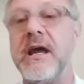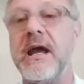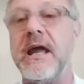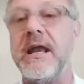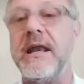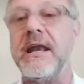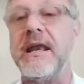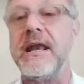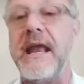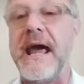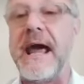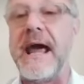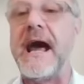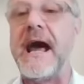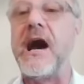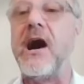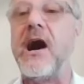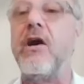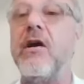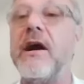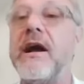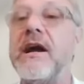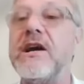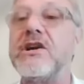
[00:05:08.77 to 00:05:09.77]
And
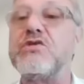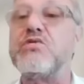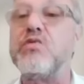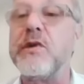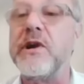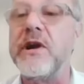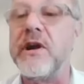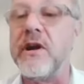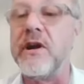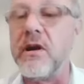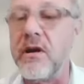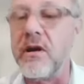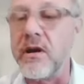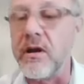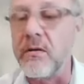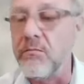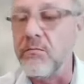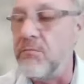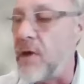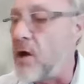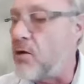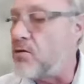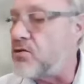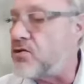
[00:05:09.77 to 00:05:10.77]
now, as we're
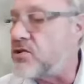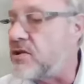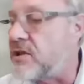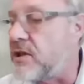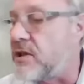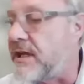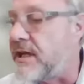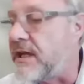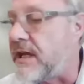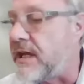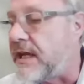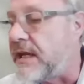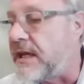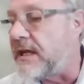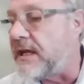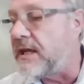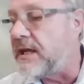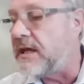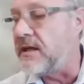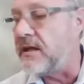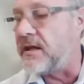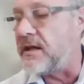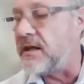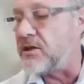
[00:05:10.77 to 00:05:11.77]
mostly
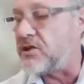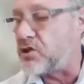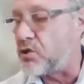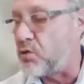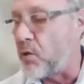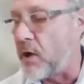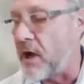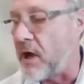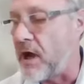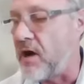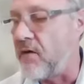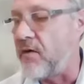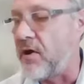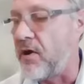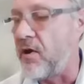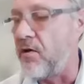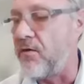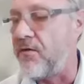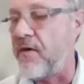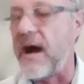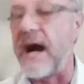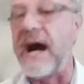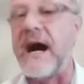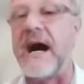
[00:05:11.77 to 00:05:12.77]
in, and it's
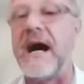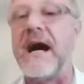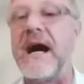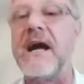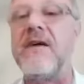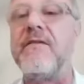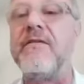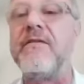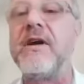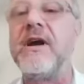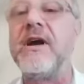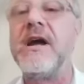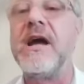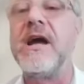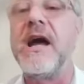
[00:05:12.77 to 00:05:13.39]
12:05,